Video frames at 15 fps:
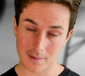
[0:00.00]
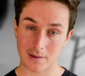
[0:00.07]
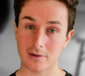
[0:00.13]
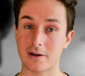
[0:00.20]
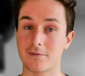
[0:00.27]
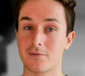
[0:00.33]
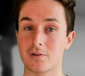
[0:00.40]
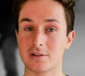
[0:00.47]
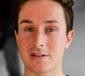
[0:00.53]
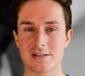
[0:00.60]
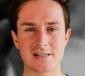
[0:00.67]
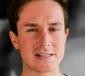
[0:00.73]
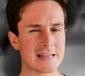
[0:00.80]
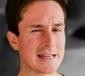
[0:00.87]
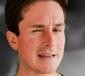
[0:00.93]
I'm looking forward to
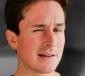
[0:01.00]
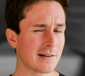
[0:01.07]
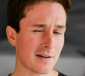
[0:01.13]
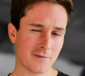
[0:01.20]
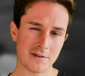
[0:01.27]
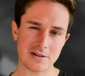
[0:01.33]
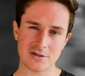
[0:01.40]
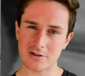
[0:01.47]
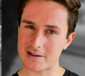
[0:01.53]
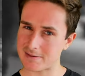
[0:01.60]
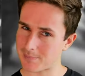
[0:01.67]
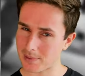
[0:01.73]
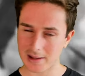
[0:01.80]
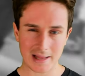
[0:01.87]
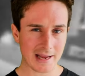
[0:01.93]
seeing if there's any
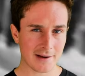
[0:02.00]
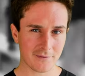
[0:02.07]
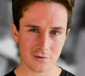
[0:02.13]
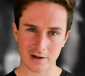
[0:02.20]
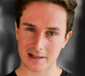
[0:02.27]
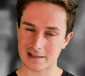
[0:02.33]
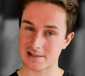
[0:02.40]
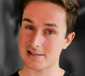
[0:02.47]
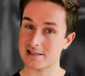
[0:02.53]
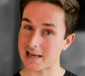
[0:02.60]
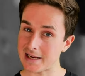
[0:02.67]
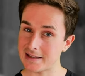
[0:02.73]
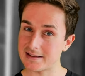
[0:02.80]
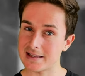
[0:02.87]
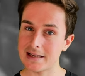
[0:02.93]
plan for like a
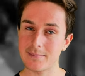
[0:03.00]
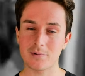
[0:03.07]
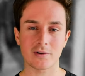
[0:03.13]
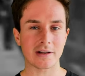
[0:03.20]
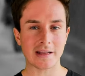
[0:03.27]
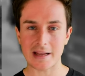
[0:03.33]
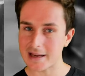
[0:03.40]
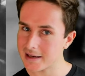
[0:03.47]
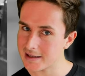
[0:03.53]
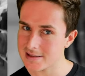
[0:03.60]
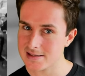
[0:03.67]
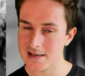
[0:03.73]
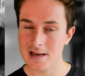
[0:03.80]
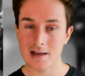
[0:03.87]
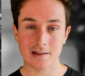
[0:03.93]
skate team or any
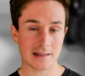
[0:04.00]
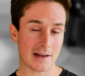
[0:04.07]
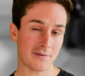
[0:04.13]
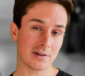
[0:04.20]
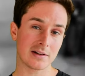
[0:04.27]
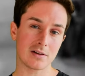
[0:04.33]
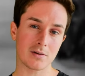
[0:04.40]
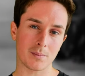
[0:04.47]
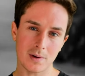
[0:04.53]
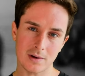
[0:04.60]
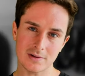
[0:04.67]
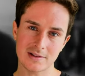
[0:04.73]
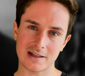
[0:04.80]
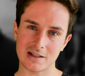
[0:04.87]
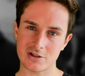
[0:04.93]
edits. They have a little
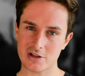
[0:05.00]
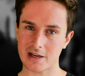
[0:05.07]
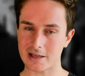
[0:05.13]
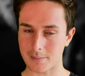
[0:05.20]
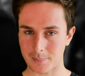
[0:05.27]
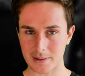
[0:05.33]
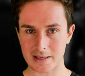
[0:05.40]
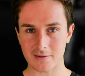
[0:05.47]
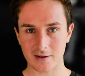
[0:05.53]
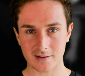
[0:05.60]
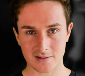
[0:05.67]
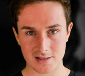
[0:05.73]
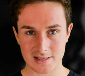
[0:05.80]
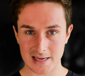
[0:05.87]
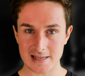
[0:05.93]
montage skating a P
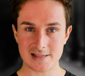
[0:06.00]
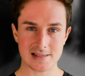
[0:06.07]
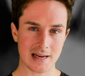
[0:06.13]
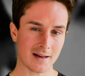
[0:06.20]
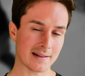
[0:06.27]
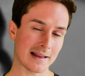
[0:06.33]
around the skates down.